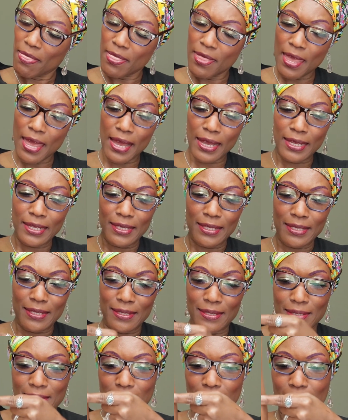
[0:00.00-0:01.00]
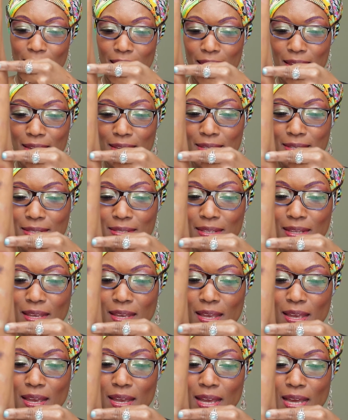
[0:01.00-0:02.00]
Next is
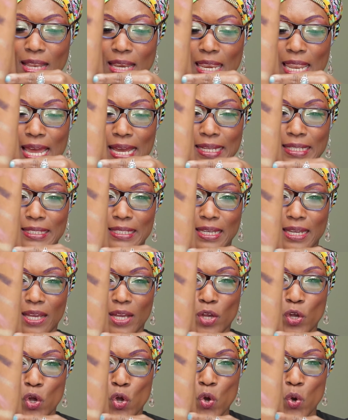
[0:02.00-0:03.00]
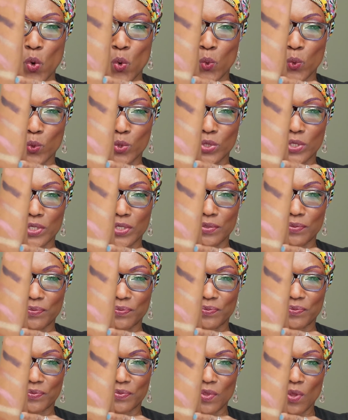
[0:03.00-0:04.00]
Galactic Gold,
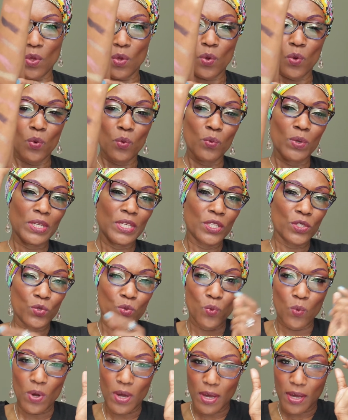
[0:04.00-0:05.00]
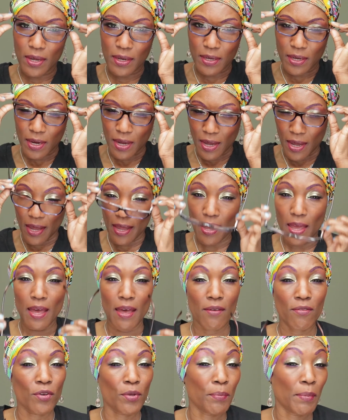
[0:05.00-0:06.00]
which is what I
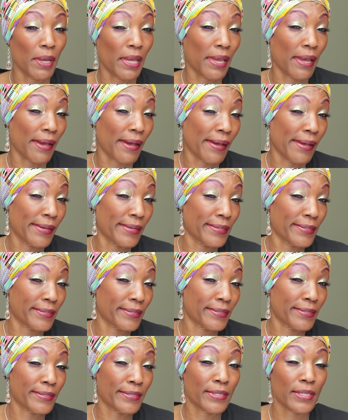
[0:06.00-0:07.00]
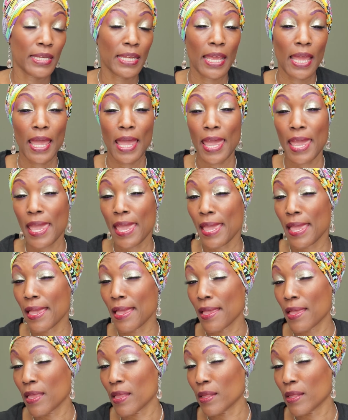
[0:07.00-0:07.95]
have on my eyes today.